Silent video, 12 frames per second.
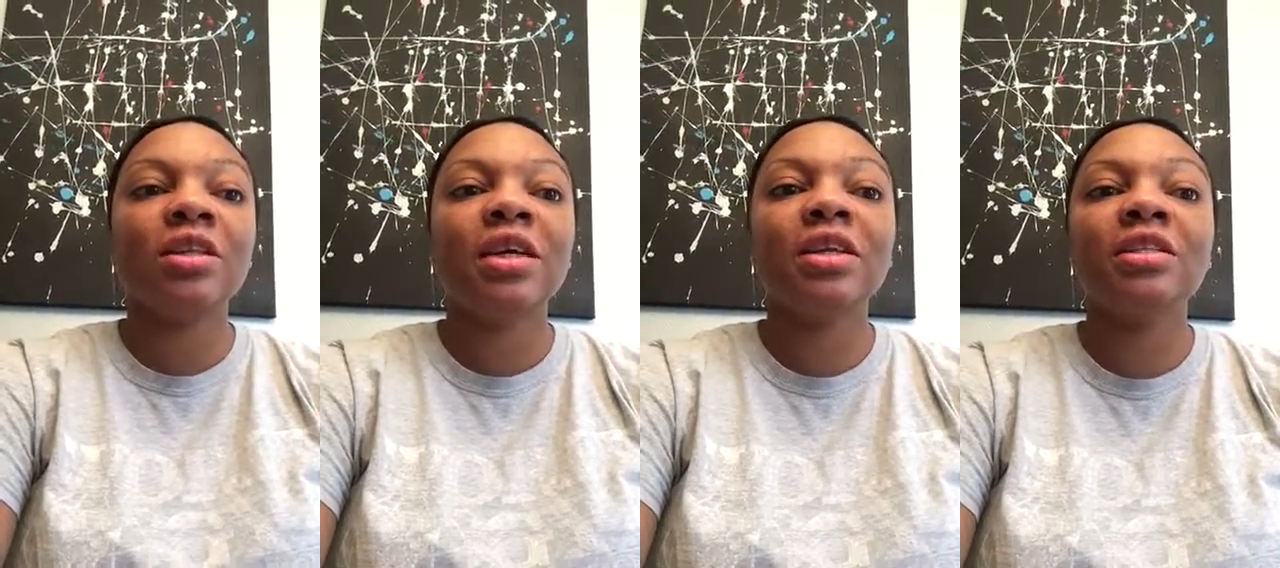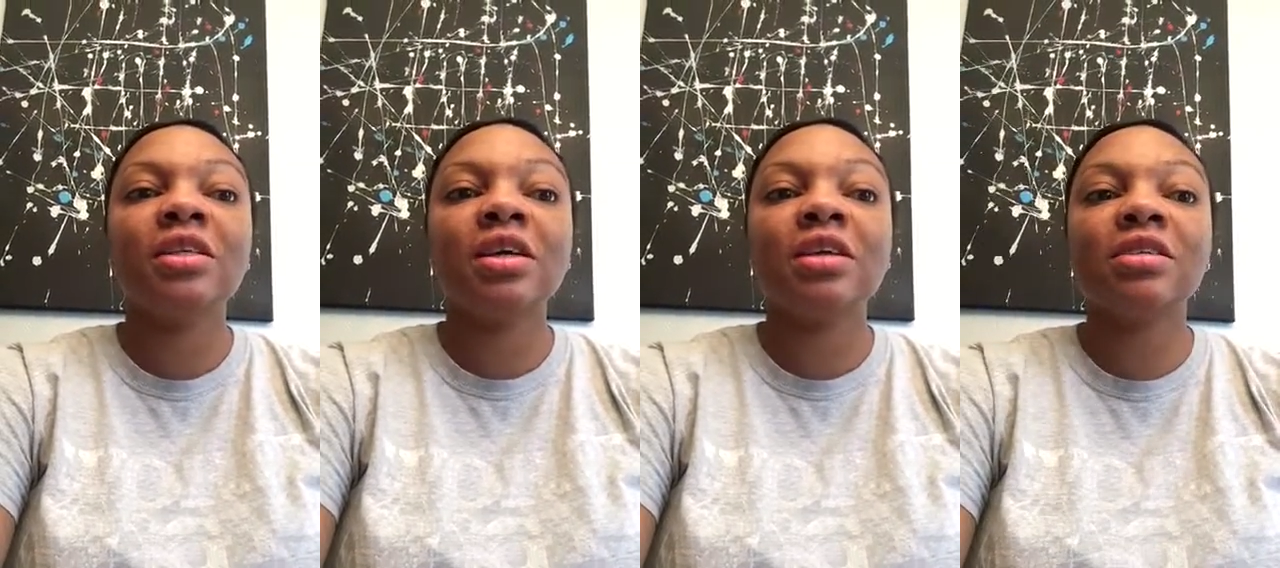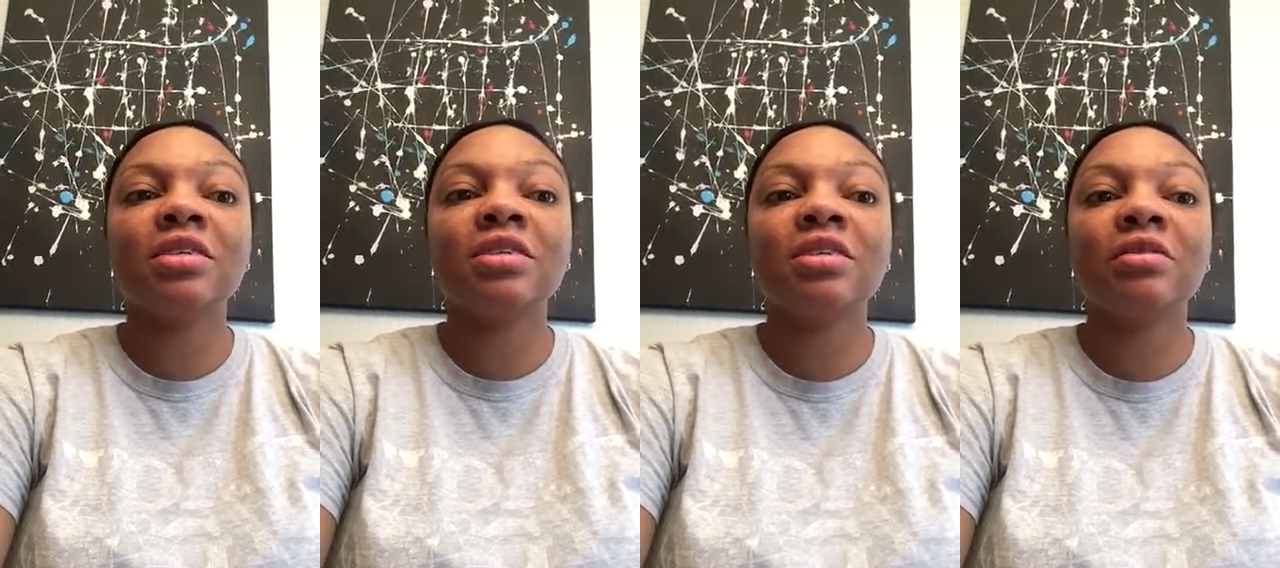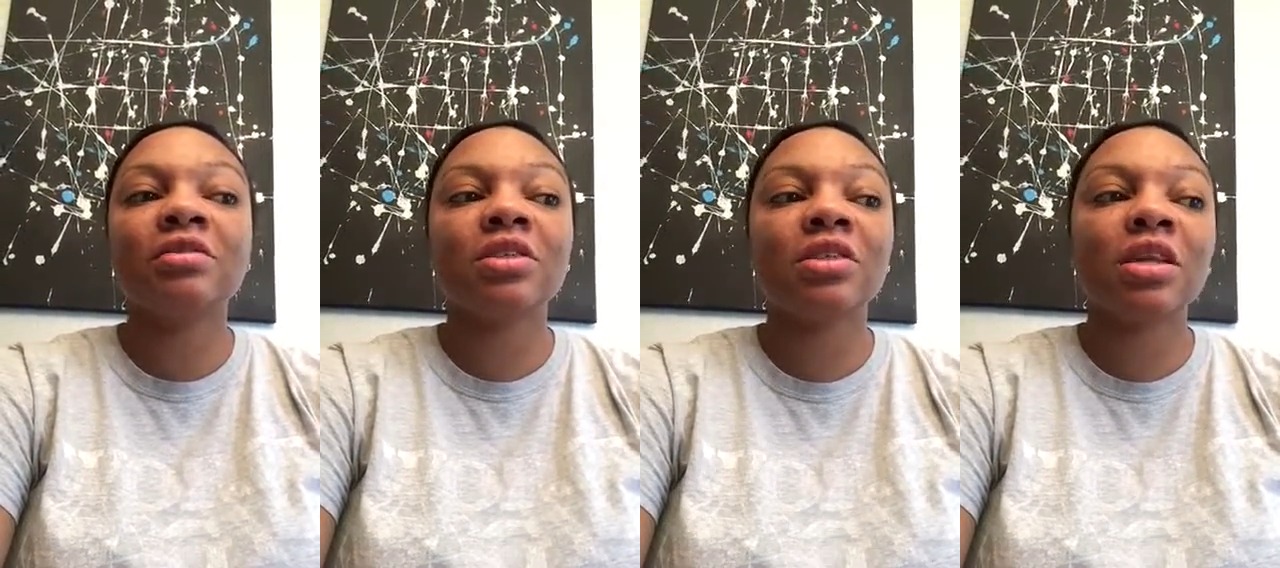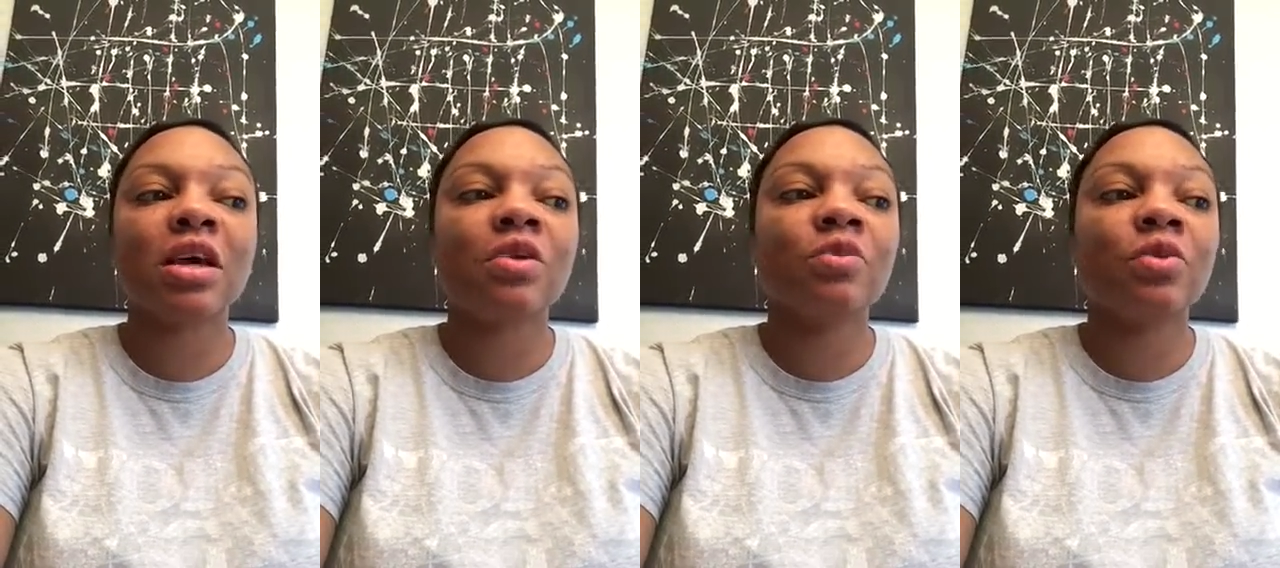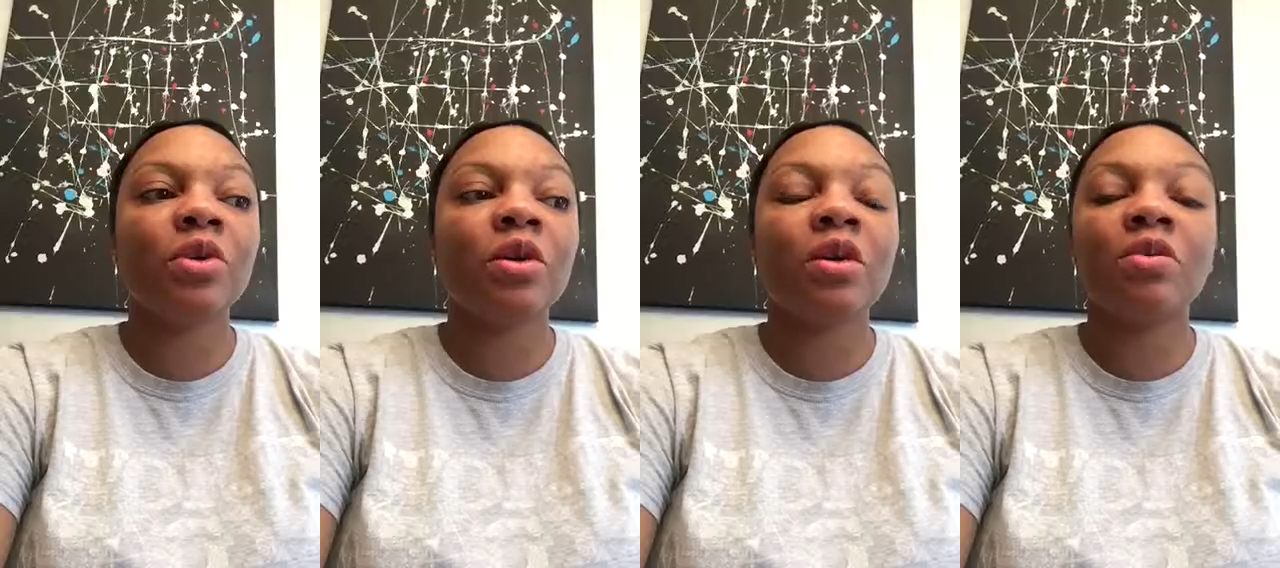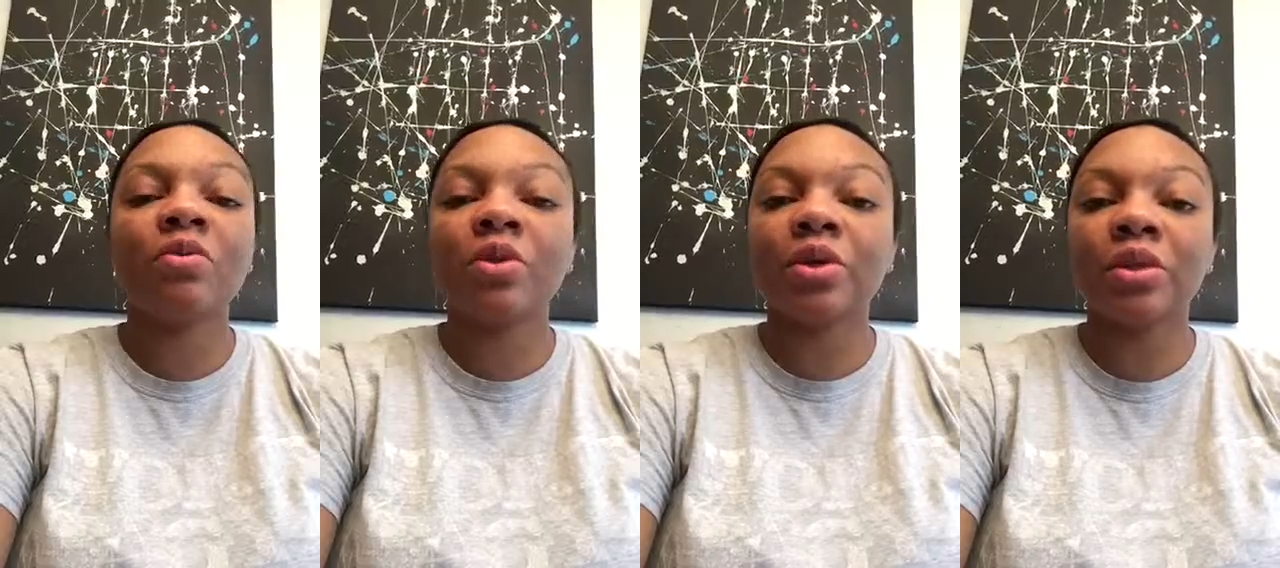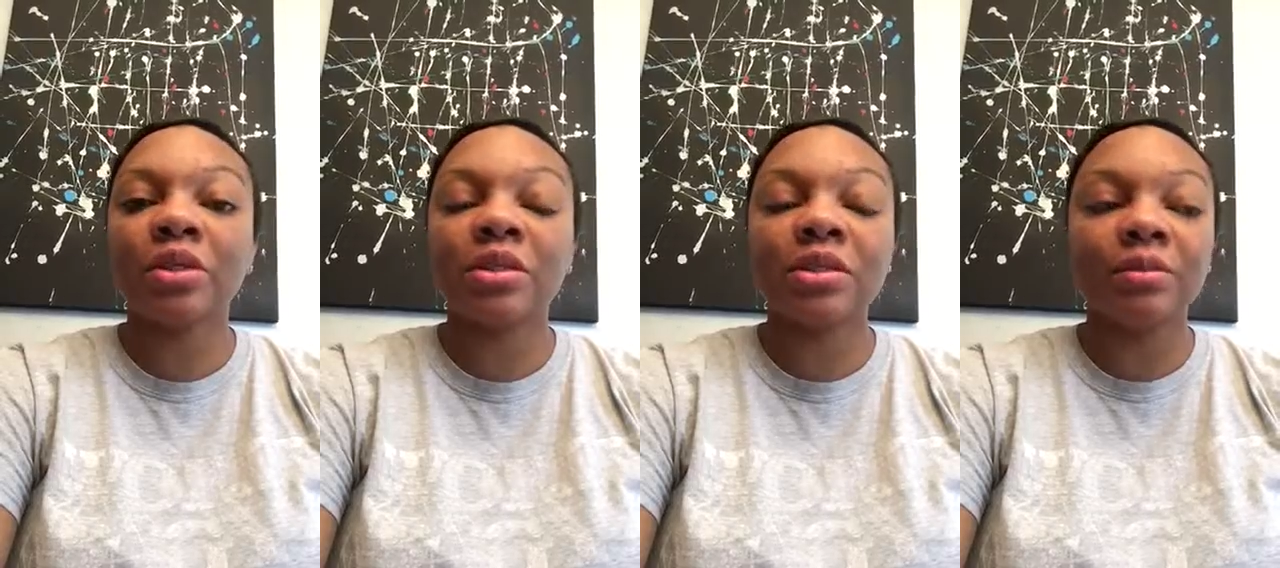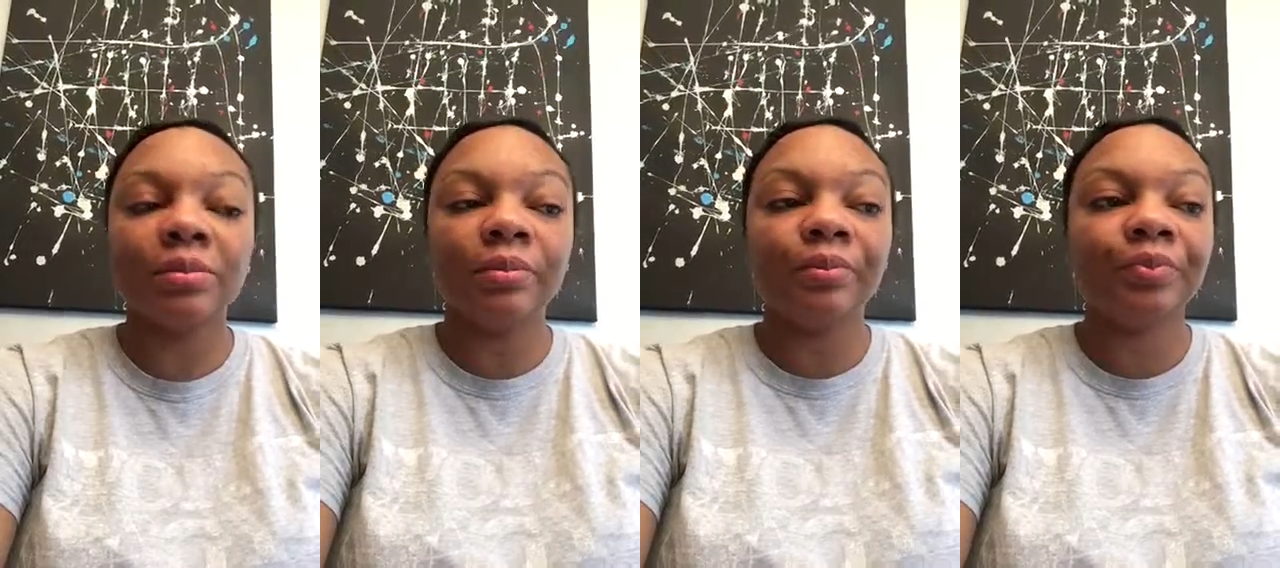That is the essence of the style we call realism.